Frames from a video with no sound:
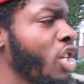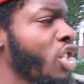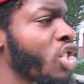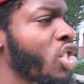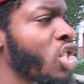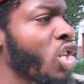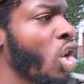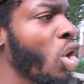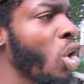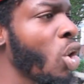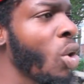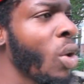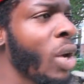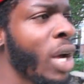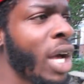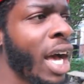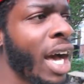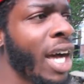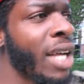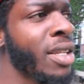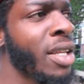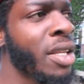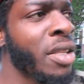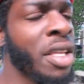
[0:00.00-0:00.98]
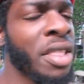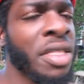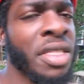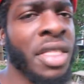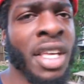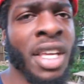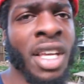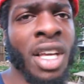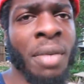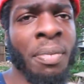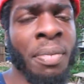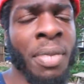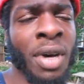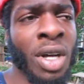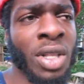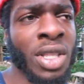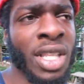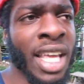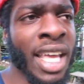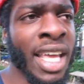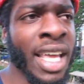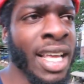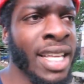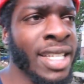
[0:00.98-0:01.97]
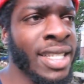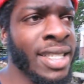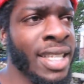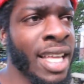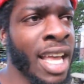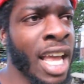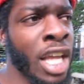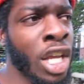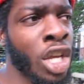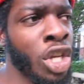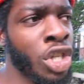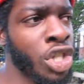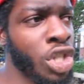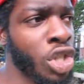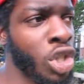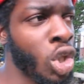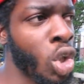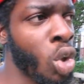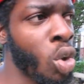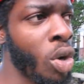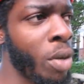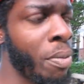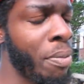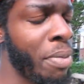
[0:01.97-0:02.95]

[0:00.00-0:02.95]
So another thing about the headstand you should know